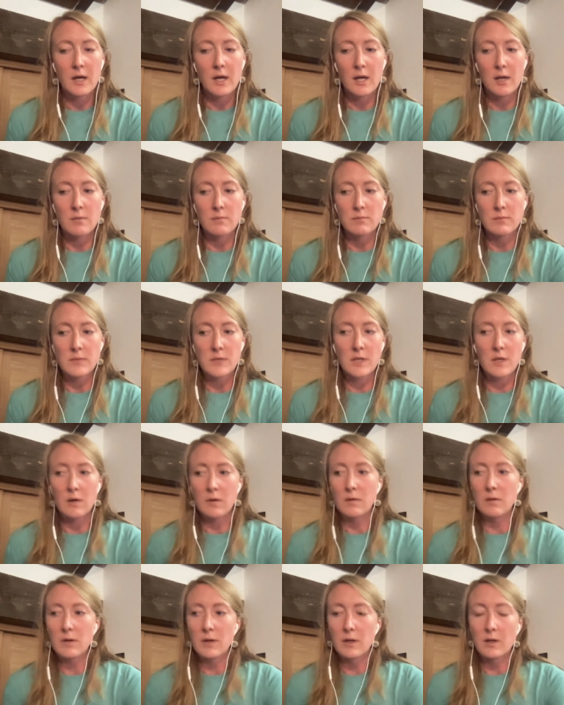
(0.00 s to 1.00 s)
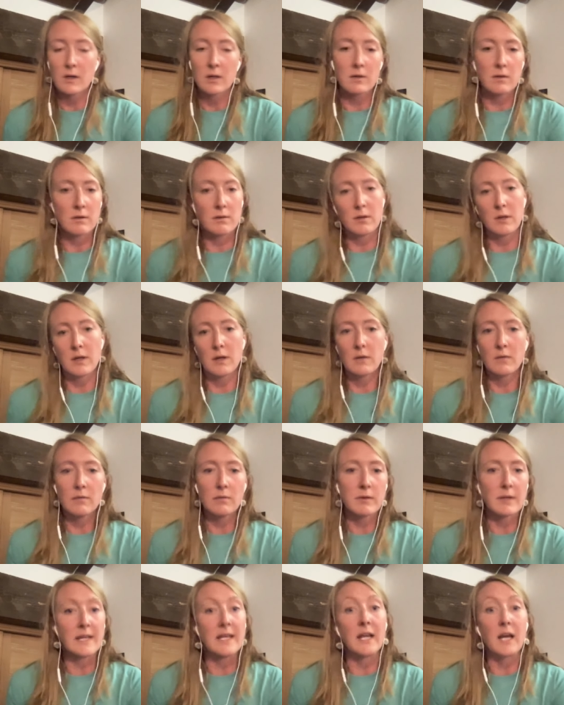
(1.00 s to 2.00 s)

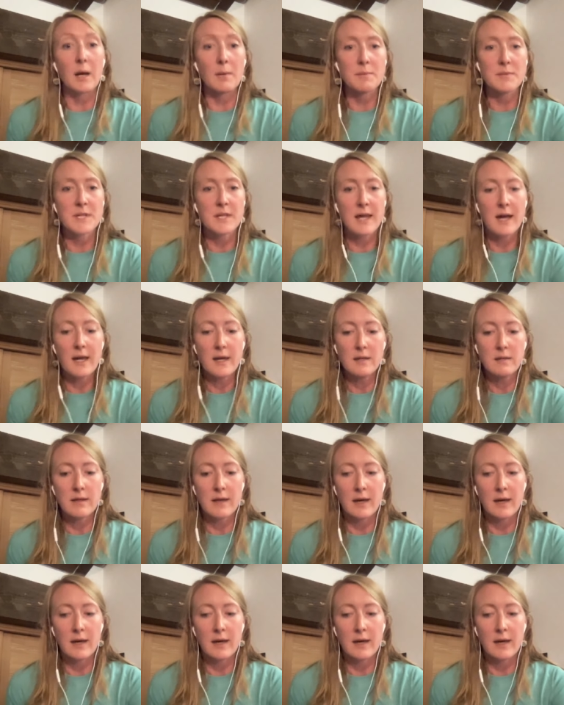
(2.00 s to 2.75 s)
leading up to that,